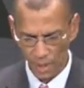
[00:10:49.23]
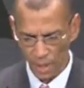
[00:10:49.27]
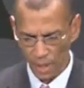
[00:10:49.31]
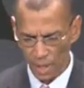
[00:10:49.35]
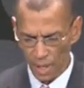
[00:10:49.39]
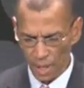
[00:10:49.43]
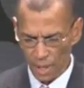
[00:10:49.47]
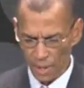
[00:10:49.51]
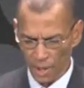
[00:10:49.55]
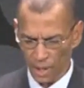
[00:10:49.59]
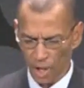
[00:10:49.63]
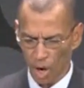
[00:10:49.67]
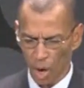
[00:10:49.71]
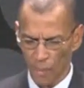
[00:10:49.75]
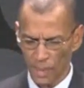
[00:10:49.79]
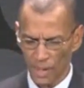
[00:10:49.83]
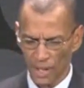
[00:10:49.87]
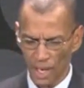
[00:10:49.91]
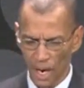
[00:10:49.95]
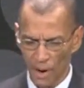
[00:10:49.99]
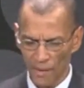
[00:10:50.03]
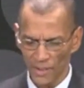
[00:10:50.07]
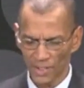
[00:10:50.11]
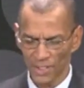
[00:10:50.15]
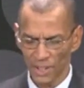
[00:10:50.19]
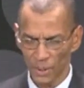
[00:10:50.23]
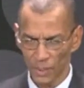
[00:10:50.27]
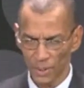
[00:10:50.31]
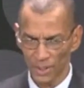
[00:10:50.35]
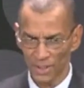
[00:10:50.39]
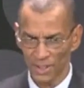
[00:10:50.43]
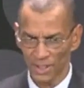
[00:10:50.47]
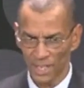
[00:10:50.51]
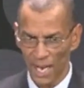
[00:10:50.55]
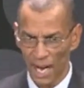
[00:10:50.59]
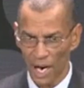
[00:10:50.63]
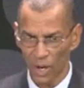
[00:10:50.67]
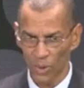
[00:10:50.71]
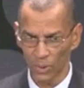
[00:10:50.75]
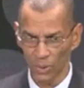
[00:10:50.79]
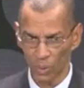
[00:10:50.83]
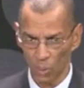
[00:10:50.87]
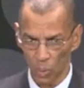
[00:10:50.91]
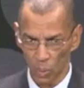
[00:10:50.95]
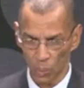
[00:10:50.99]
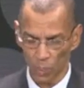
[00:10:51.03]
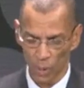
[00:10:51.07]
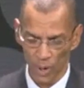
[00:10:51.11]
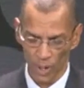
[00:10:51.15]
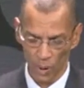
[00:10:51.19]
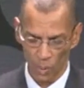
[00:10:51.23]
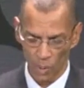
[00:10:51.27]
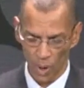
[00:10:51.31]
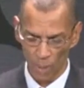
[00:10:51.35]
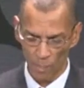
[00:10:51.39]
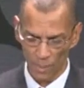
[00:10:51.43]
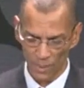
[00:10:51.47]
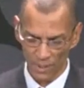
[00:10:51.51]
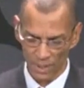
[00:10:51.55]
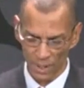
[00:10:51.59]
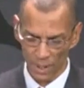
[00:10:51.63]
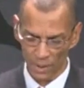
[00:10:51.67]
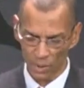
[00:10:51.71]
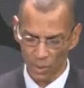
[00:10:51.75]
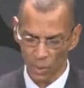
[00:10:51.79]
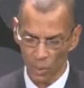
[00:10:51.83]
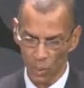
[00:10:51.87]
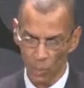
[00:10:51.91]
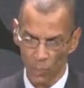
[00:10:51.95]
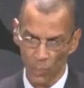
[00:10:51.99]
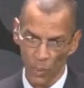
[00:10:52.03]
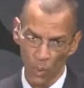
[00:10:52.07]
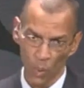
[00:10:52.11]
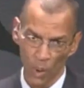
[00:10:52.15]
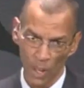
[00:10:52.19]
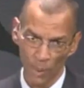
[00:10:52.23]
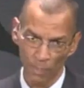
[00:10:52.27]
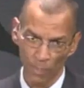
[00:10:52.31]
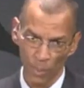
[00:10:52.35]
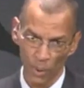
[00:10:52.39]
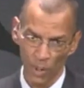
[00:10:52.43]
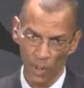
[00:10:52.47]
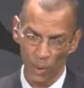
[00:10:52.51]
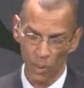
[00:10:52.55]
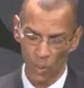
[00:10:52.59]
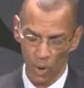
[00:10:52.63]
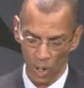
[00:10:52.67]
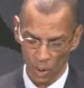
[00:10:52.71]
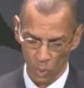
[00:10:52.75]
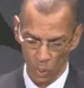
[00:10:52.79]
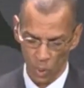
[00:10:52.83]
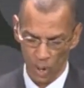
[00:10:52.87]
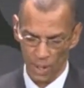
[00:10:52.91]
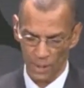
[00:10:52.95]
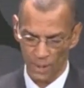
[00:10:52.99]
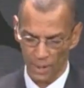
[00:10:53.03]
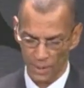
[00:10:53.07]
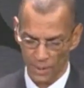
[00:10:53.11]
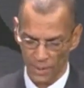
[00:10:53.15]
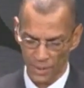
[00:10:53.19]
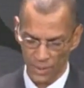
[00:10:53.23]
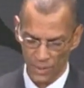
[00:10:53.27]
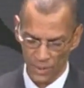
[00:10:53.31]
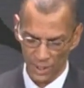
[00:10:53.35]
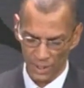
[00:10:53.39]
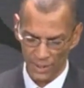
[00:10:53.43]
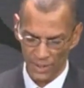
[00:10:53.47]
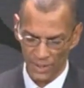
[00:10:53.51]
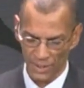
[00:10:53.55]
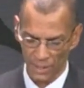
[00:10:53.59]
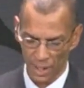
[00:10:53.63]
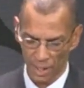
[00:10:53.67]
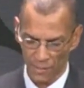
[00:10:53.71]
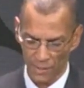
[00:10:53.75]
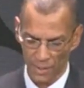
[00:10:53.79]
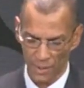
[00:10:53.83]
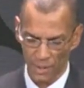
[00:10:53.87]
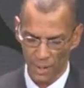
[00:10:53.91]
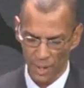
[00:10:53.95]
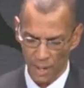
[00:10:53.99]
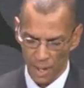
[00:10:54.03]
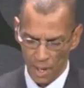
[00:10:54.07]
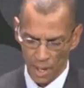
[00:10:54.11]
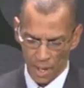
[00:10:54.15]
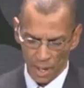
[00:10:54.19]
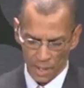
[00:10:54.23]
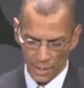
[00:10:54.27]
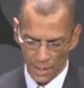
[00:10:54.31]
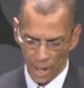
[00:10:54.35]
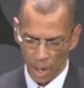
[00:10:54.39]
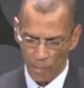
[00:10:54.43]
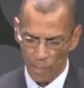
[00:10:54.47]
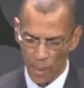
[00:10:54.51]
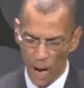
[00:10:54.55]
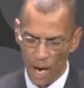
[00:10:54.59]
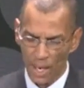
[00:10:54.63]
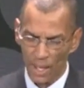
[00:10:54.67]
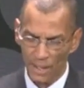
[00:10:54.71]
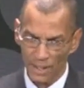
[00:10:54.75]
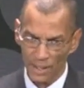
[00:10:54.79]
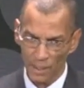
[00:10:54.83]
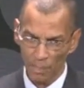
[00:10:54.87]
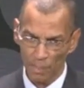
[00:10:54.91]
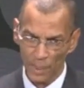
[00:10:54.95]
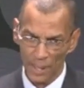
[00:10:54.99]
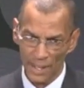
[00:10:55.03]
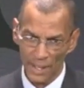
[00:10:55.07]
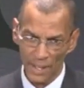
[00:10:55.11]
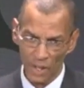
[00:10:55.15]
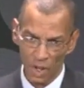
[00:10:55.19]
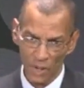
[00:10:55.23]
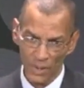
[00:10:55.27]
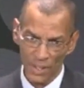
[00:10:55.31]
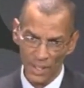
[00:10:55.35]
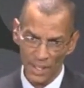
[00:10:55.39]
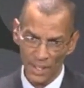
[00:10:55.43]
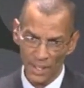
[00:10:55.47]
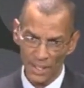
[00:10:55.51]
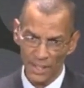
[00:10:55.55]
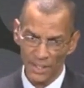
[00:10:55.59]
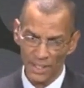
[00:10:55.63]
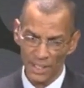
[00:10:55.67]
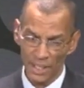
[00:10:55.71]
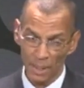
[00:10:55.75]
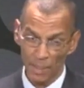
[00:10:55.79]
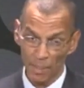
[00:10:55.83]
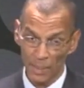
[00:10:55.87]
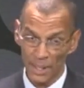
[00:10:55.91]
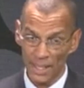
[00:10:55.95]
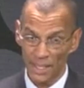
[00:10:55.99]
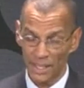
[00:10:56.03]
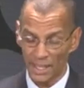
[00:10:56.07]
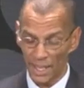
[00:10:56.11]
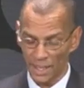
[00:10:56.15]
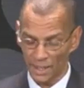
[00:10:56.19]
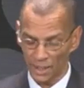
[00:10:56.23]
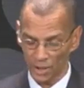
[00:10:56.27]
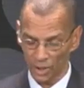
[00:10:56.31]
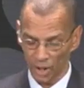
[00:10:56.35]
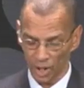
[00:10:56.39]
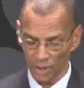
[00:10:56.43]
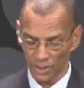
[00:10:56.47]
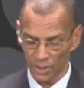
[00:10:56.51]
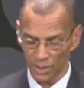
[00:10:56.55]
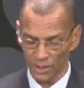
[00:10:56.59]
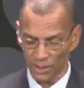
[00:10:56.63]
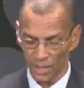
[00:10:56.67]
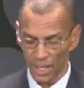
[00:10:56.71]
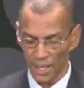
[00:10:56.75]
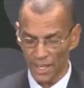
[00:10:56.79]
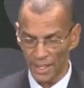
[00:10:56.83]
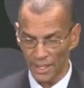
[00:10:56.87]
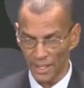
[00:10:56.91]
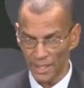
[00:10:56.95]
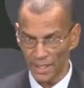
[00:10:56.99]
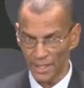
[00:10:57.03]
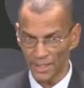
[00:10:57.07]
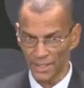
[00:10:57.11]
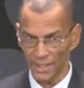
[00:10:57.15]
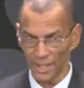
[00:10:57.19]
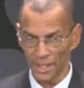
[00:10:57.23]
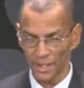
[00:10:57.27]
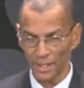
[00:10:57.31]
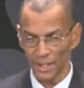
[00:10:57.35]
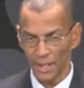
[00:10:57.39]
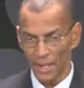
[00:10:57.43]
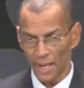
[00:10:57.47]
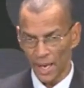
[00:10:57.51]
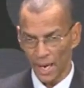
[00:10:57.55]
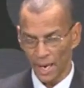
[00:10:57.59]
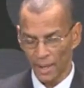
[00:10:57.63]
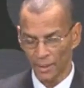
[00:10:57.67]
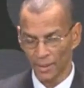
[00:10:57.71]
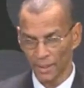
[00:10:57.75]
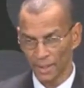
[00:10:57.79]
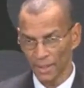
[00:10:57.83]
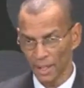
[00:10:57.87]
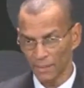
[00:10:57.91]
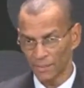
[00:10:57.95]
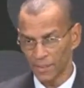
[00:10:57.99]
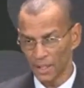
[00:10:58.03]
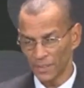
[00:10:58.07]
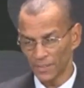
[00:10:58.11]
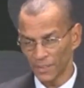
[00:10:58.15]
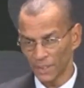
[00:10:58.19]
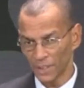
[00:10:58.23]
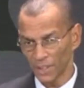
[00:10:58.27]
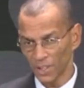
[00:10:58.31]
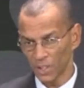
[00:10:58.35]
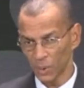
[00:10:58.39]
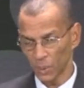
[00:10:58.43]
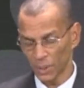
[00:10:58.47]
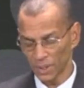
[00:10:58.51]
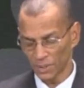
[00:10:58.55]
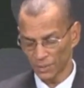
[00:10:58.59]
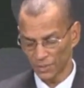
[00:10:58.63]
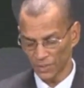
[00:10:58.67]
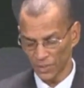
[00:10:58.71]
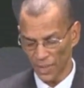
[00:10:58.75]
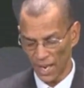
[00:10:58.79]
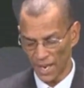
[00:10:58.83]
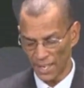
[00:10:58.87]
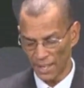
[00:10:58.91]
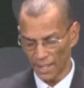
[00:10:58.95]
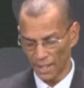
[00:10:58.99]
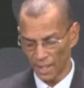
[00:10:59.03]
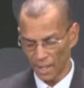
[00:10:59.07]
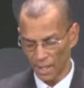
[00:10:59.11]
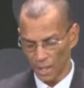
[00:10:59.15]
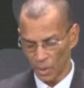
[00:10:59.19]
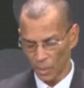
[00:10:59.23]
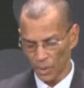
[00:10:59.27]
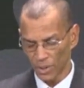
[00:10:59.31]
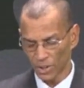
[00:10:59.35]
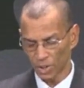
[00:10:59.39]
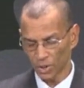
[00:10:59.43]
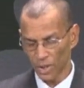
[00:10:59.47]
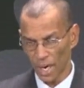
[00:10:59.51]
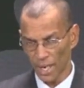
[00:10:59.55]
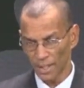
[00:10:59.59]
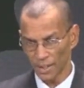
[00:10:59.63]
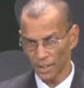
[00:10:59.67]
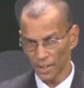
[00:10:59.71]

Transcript: The common currency was down 0.1% to 1.1137. Now, markets are betting on the ECB later on today easing and have lifted the Swiss franc, which traded at